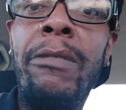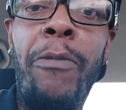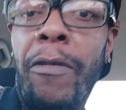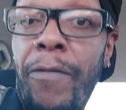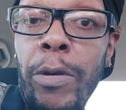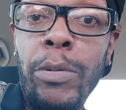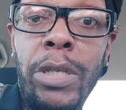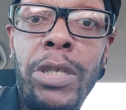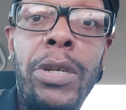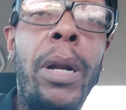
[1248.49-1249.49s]
refused
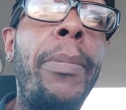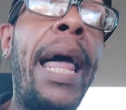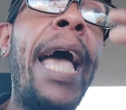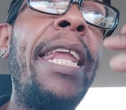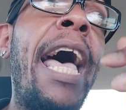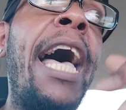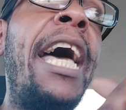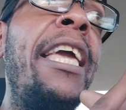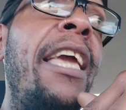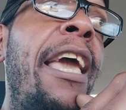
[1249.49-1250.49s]
to turn a blind eye.